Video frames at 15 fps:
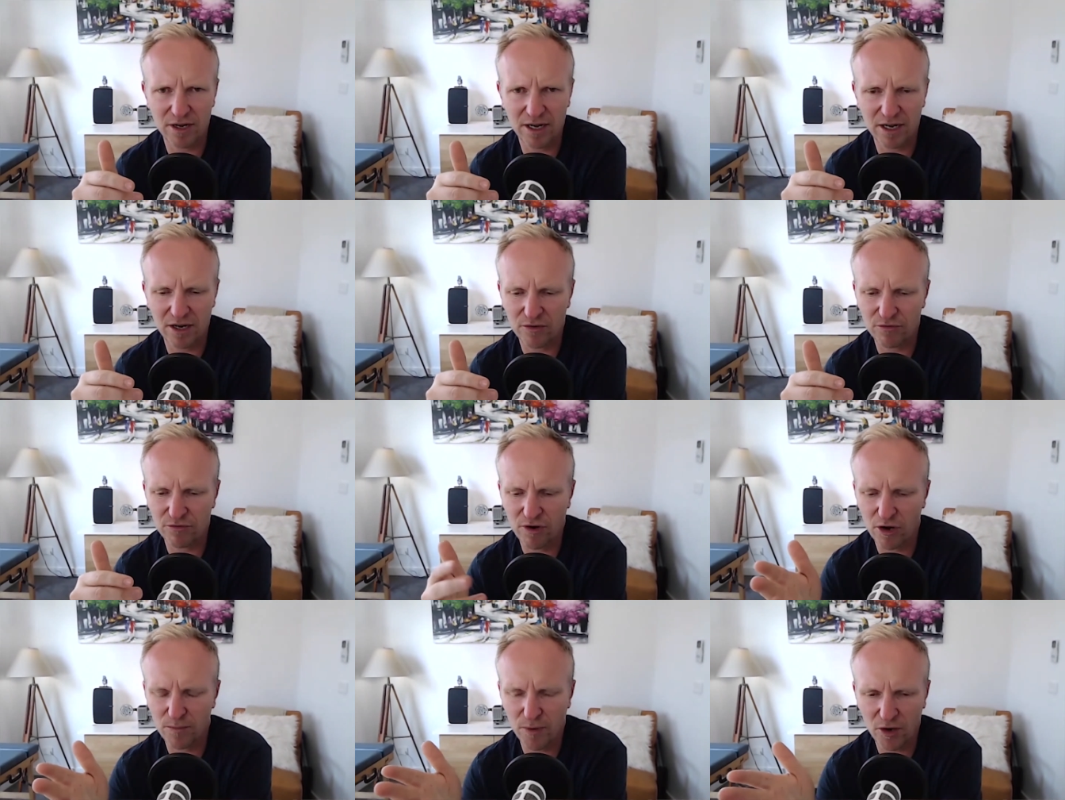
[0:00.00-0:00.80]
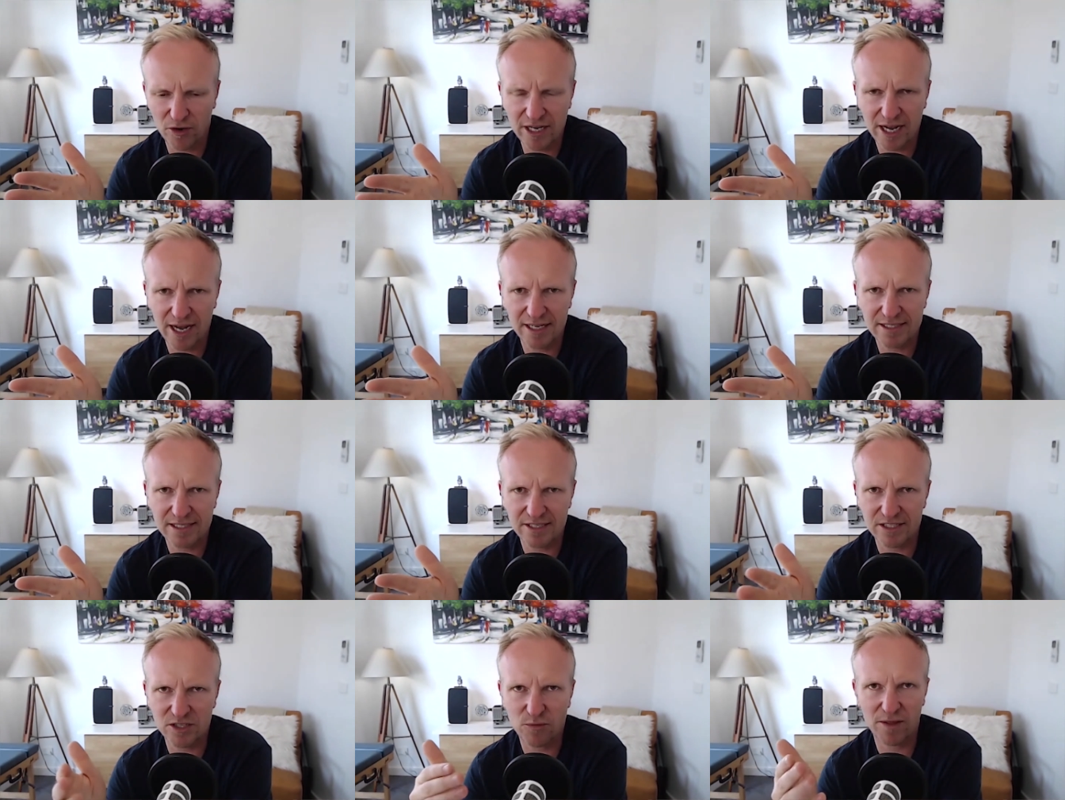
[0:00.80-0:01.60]
uh, Rode Podcaster
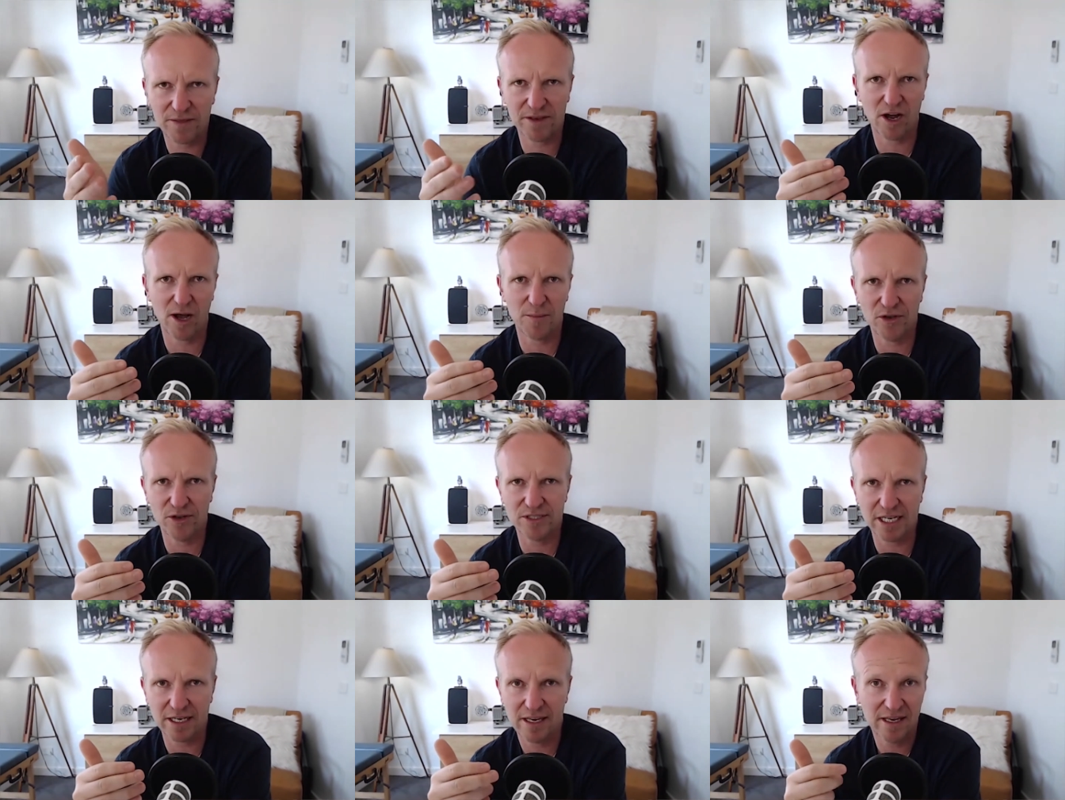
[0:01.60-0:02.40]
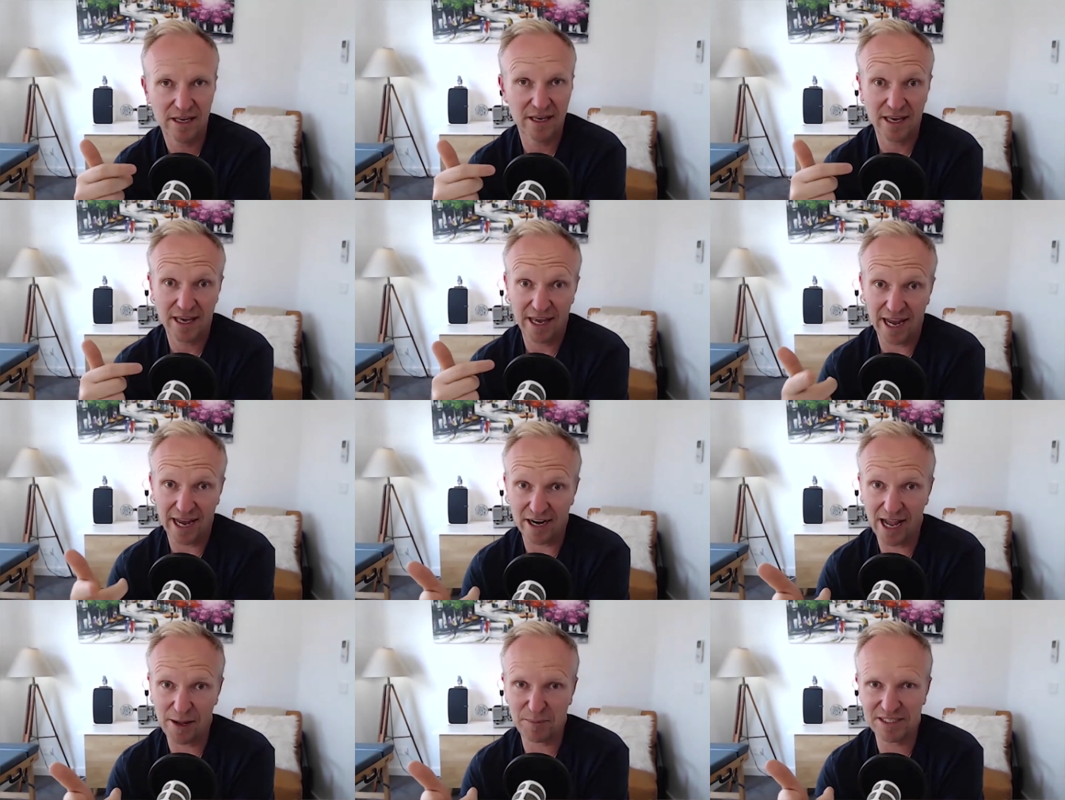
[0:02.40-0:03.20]
is the one that I'm using,
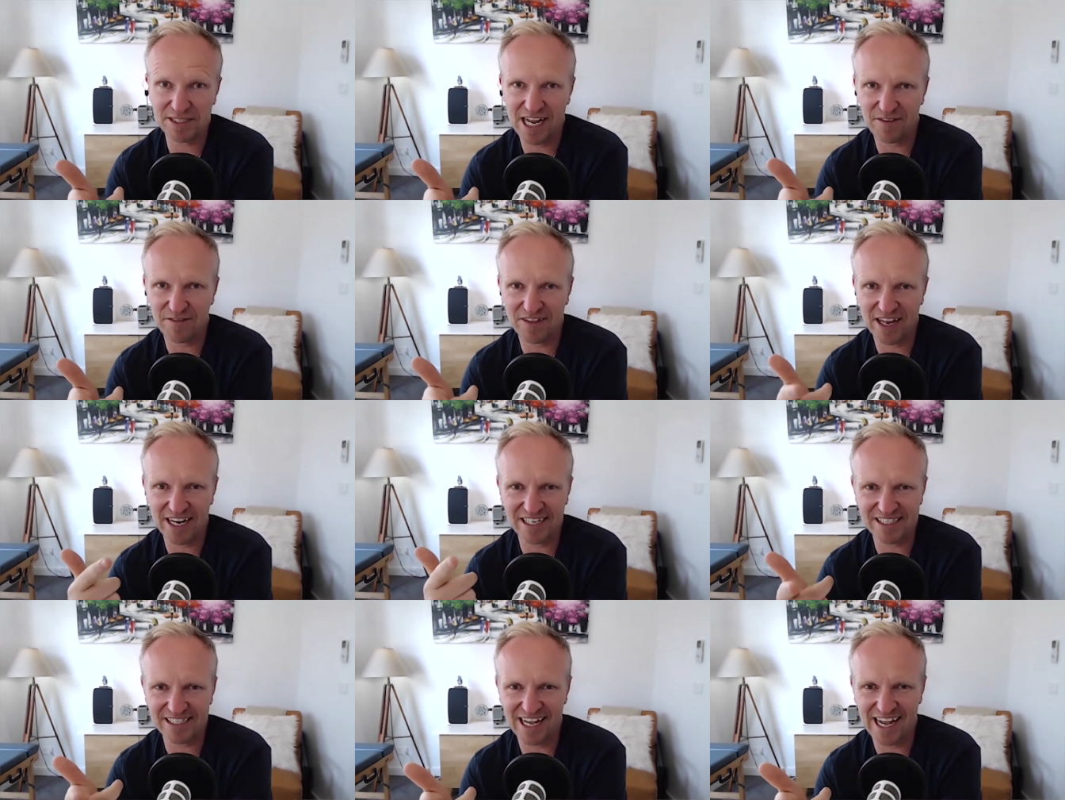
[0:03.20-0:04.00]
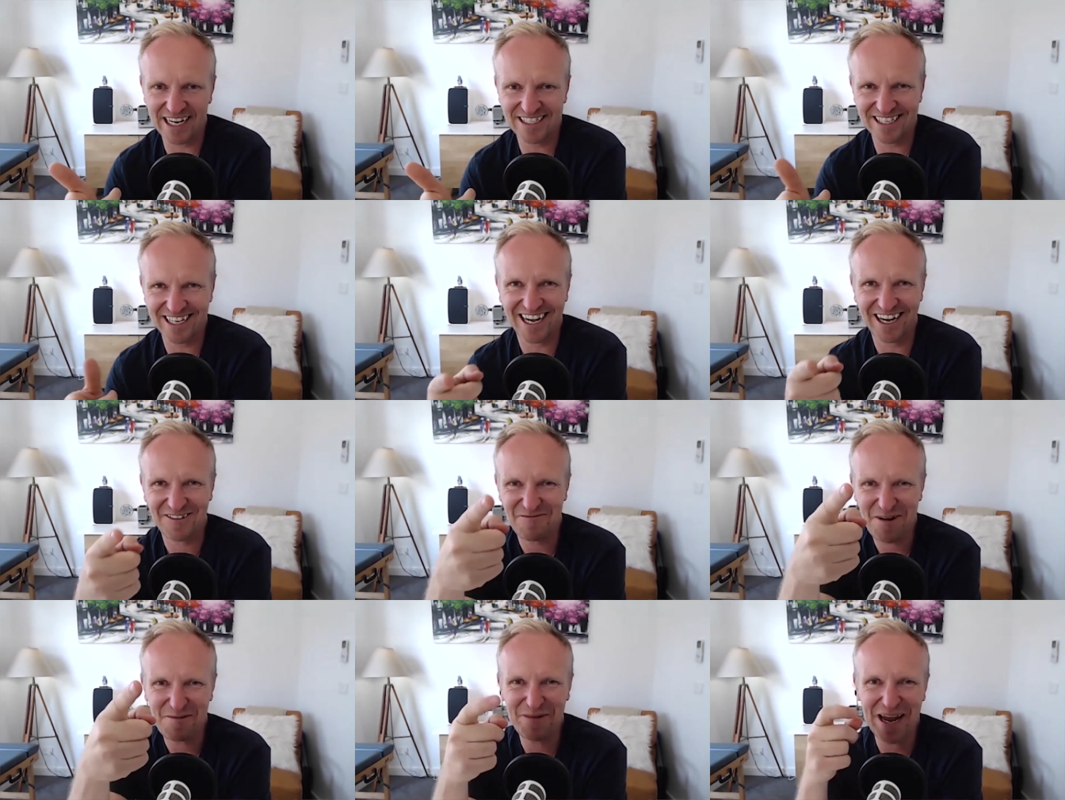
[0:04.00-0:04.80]
and I happen to have that exact uh,
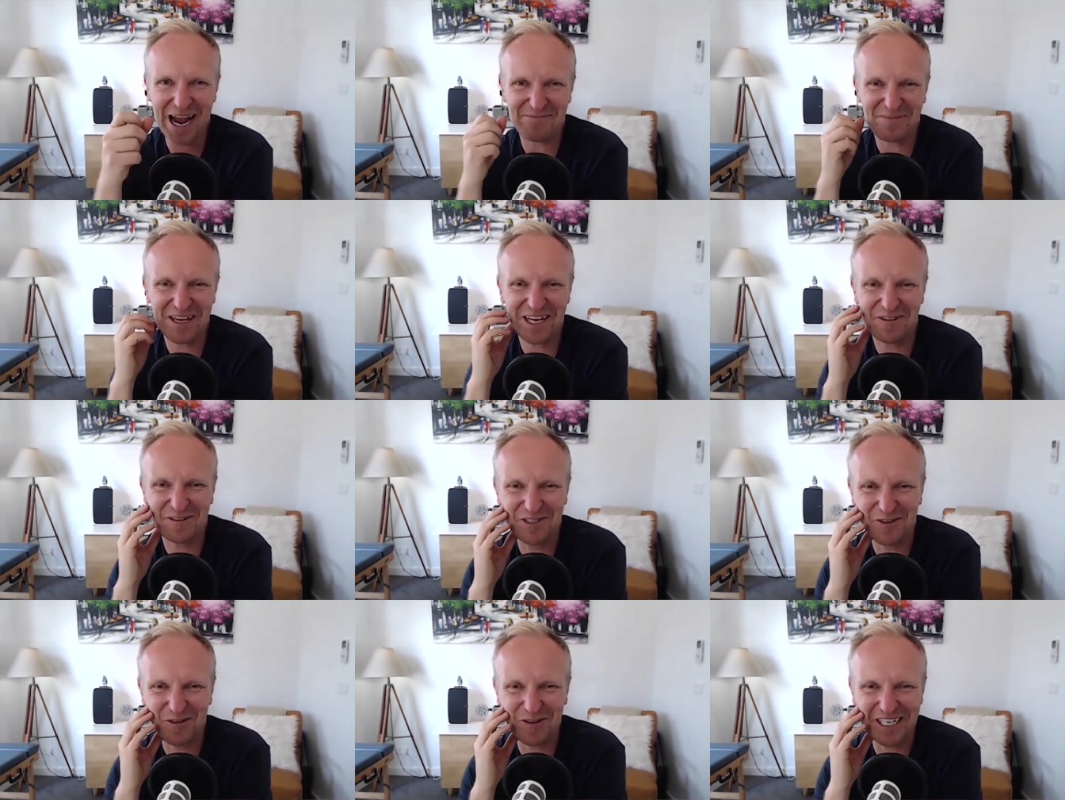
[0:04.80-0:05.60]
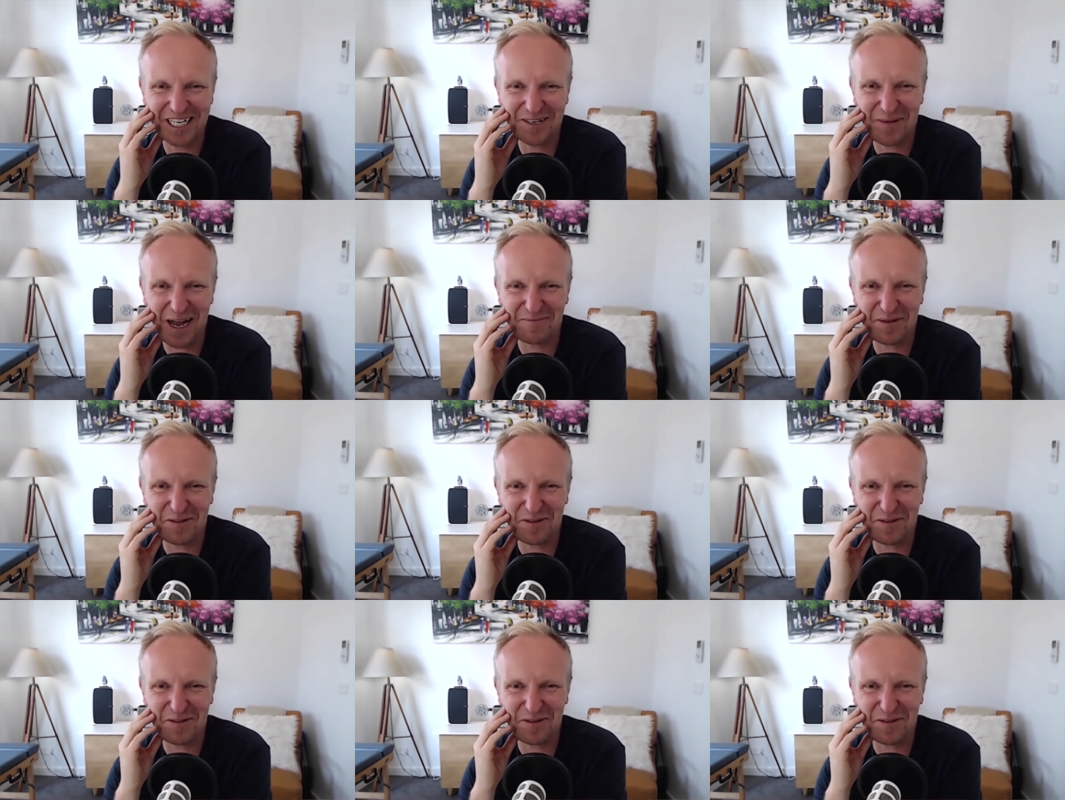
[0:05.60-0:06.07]
webcam that you were talking about